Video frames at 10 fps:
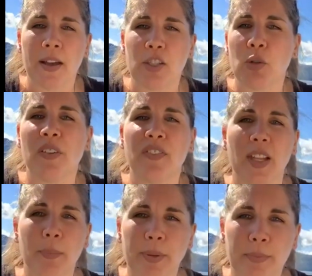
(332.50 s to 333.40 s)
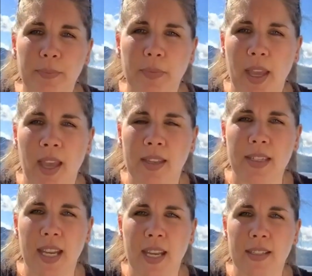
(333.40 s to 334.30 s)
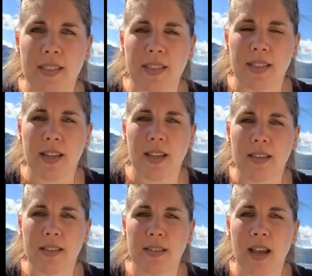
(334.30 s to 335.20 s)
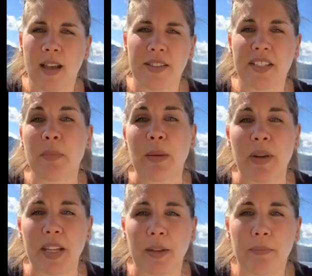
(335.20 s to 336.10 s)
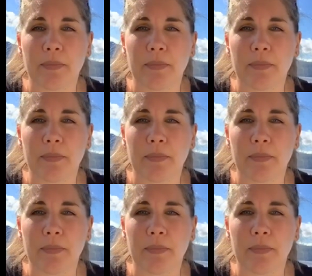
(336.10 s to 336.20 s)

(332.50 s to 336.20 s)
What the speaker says: do a flip and it doesn't make money.